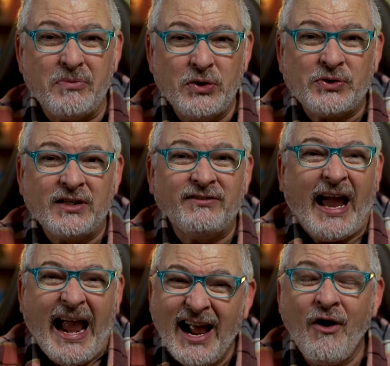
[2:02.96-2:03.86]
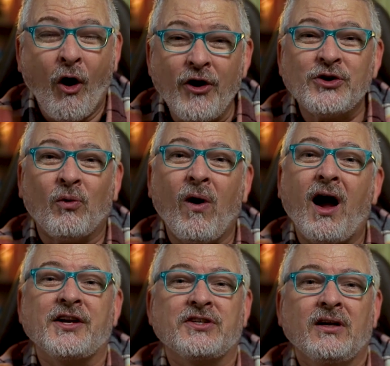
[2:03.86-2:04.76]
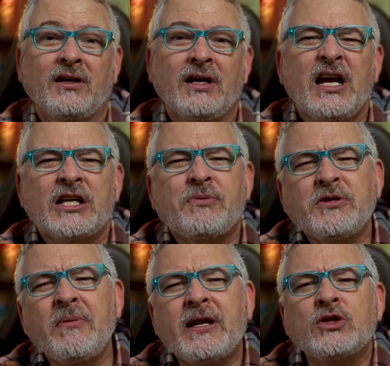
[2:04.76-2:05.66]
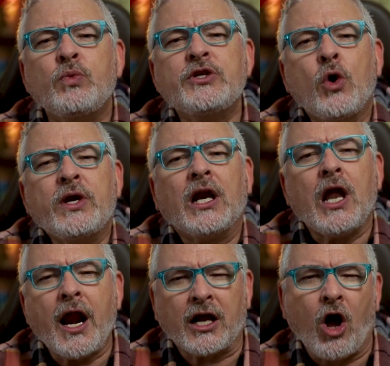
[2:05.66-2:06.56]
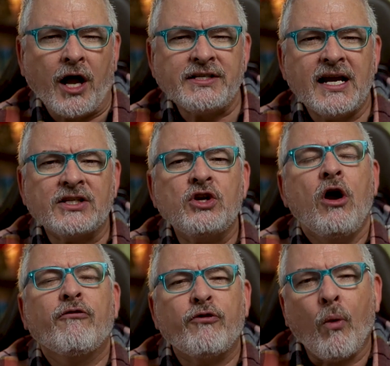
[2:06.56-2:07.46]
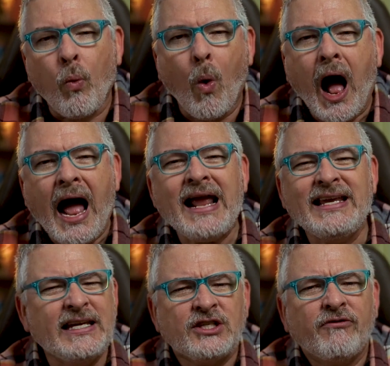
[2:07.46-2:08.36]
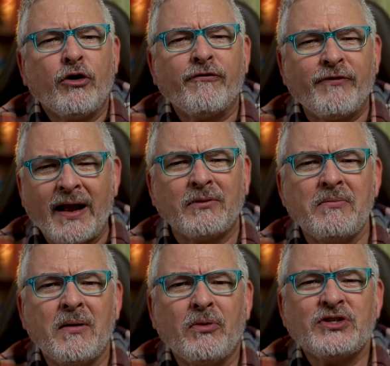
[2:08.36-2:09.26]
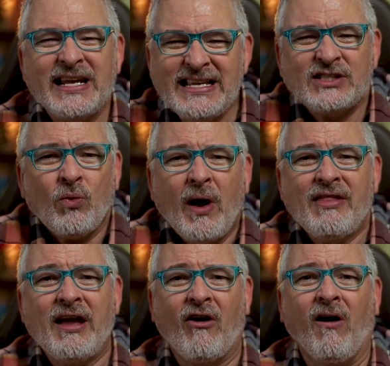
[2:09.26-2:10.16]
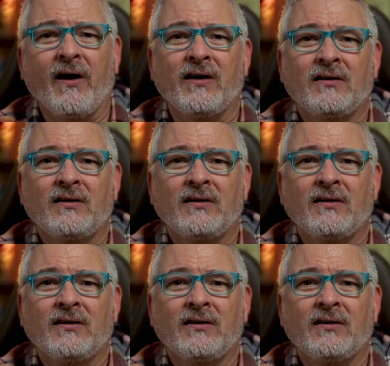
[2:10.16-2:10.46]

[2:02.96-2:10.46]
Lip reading: abusive and hard to watch, especially because we don't get a lot of context for why each of her family members is the way they are.